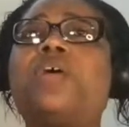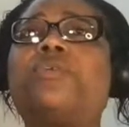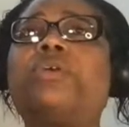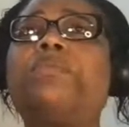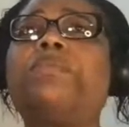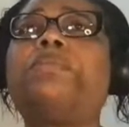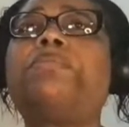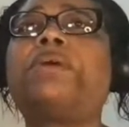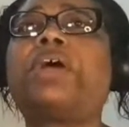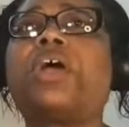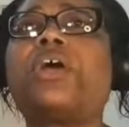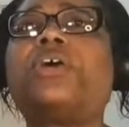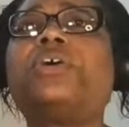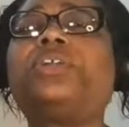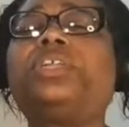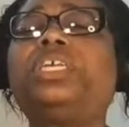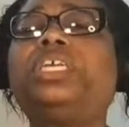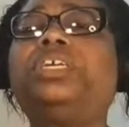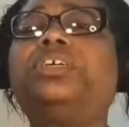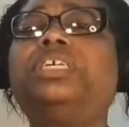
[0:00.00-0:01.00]
Remember
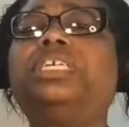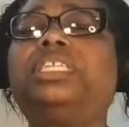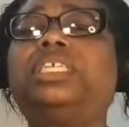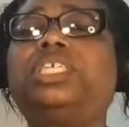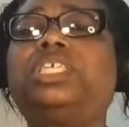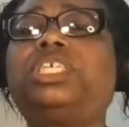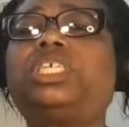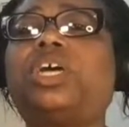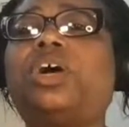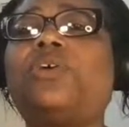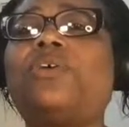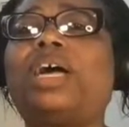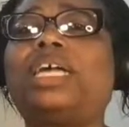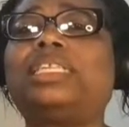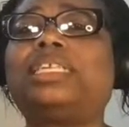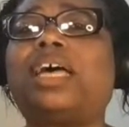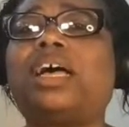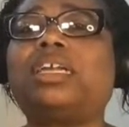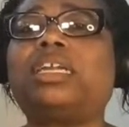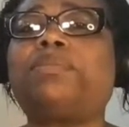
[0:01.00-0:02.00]
earlier in the show, I
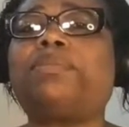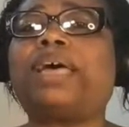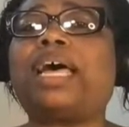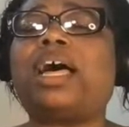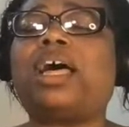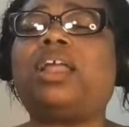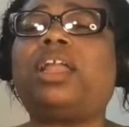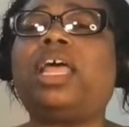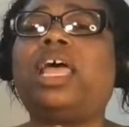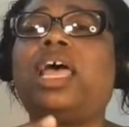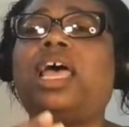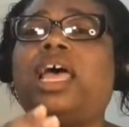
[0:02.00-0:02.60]
talked about